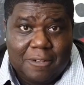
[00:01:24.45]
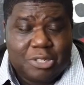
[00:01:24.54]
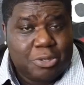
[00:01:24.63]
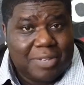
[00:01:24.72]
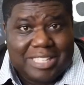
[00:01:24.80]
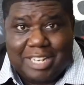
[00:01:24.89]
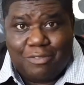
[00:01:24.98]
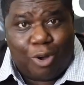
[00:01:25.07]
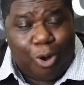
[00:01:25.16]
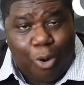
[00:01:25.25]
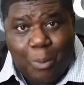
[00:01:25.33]
These are things that
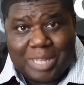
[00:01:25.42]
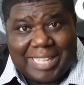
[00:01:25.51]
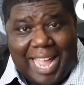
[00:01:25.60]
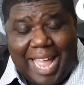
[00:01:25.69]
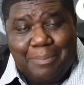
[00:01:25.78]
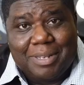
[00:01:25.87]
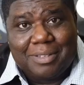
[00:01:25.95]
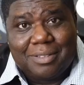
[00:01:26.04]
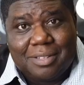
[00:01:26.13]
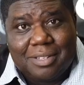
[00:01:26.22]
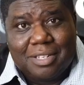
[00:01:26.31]
have always
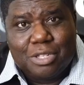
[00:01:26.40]
happened.